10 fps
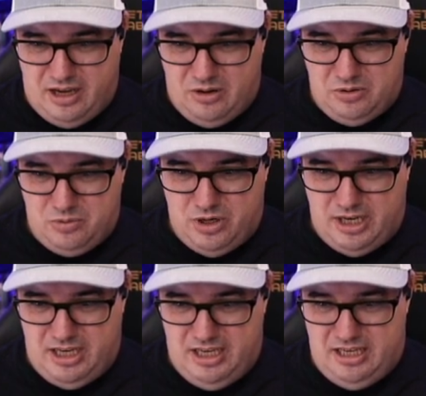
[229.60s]
do
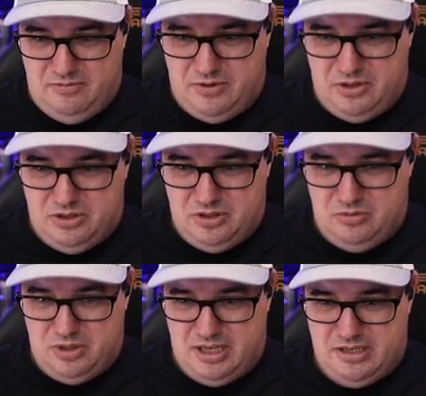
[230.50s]
I even
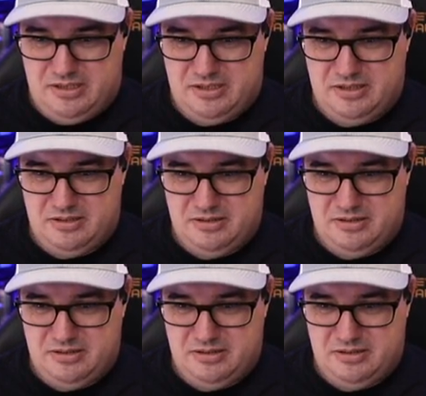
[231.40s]
do this?